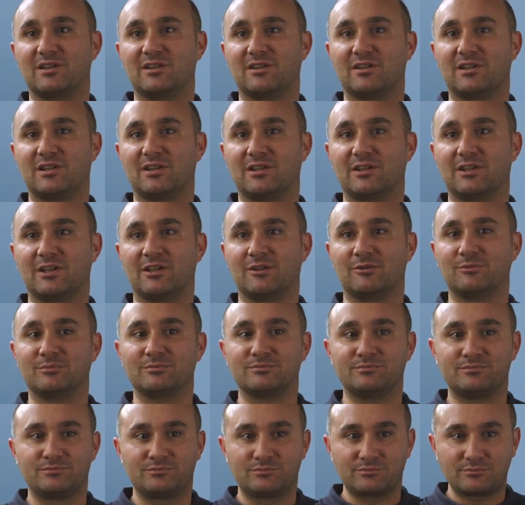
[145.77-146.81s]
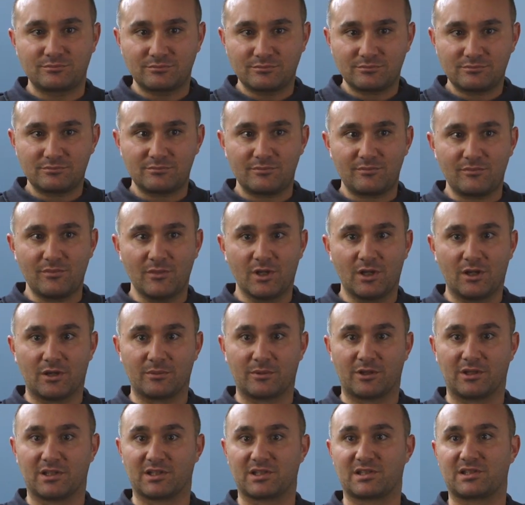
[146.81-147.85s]
And again, I'm
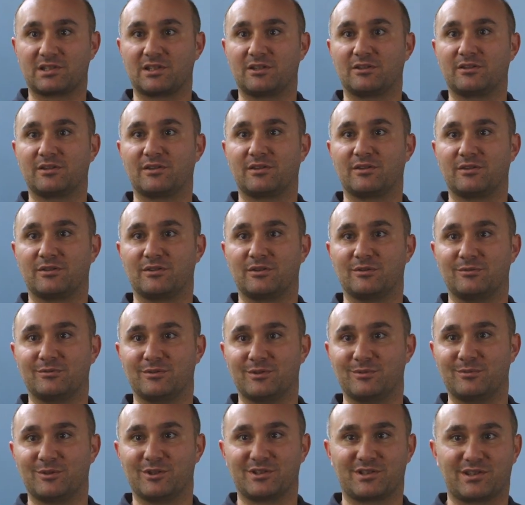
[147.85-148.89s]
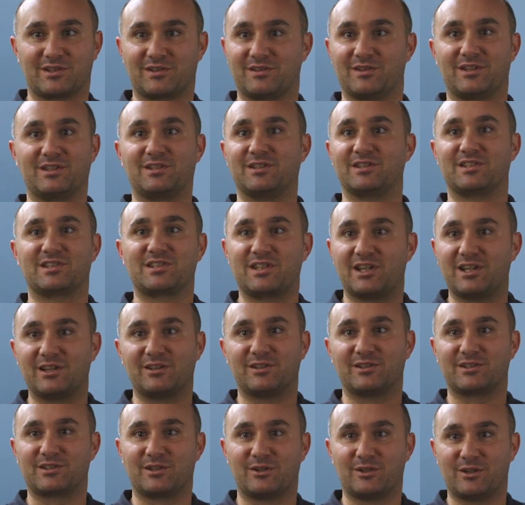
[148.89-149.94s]
not necessarily the most athletic
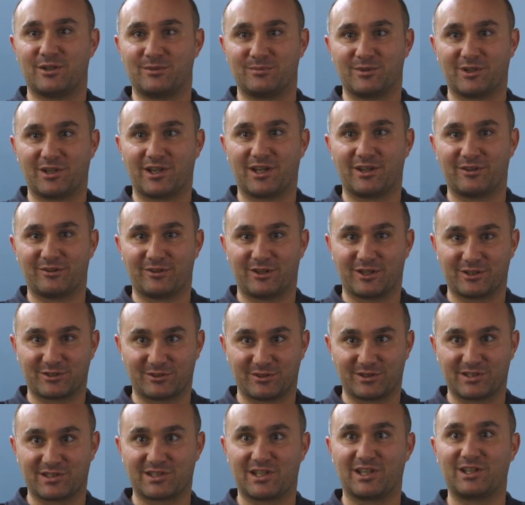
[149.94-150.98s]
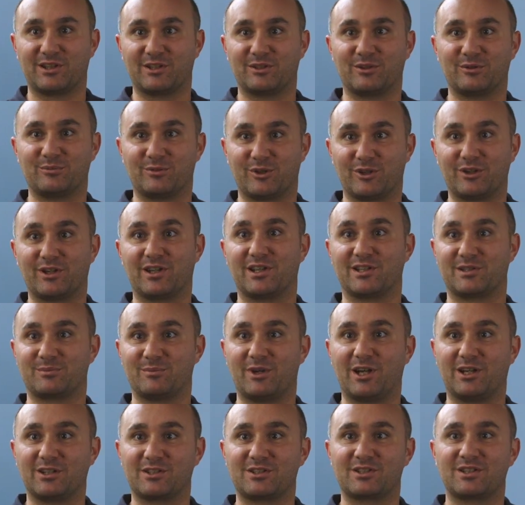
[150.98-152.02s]
sailor, so I'm not out there actually sailing the boat as
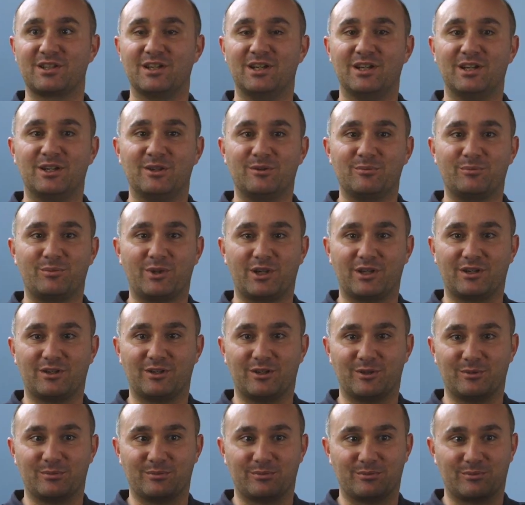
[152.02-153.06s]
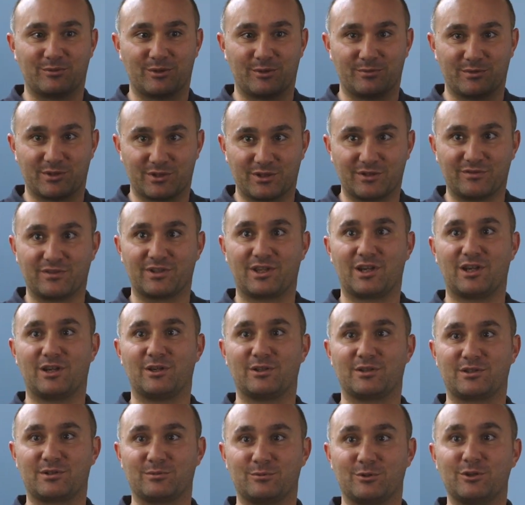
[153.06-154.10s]
much, but I'm observing how
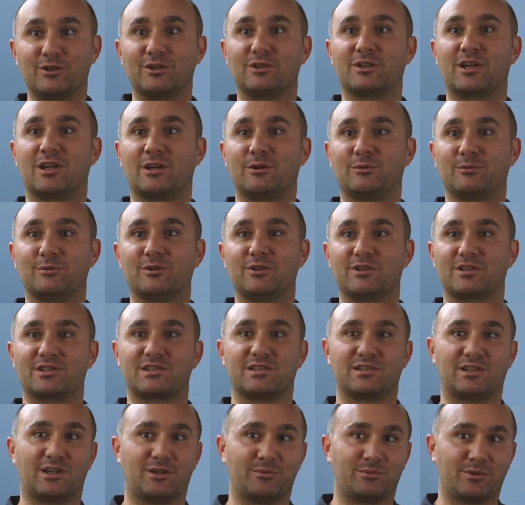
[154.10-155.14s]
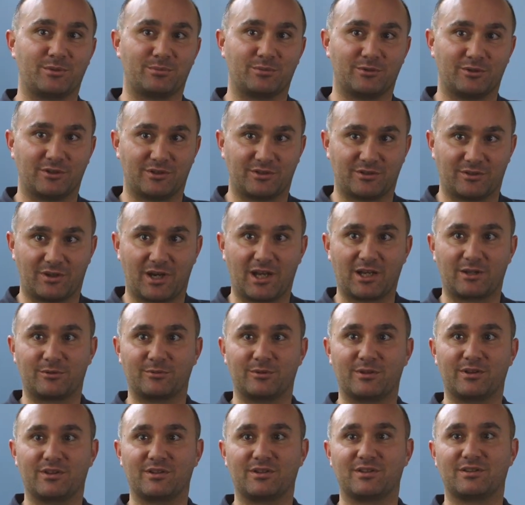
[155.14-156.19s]
it works and how people interact
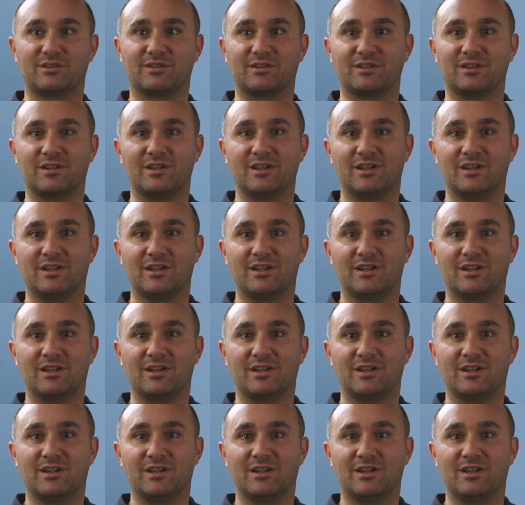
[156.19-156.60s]
with it, and